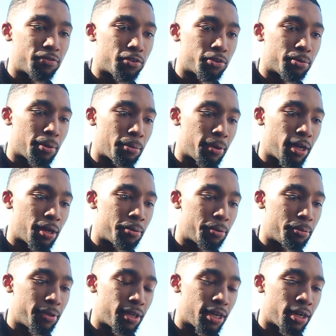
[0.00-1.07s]
flew my mom
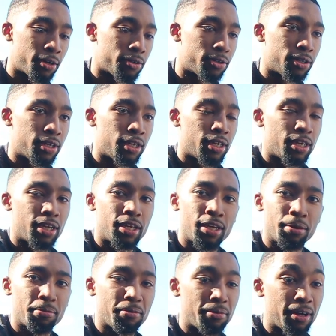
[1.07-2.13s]
and me out,
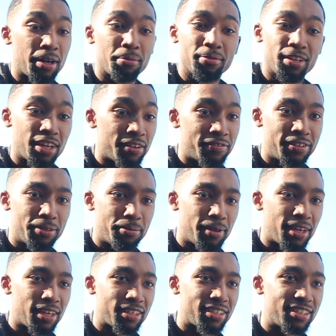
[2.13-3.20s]
and my mom loved it,
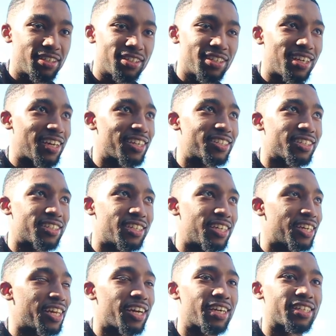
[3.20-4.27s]
man. She was
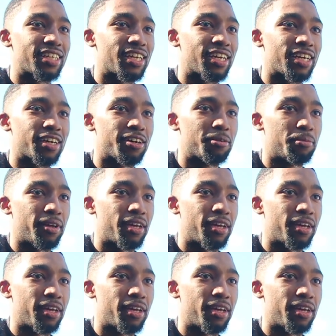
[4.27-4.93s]
eating everything up,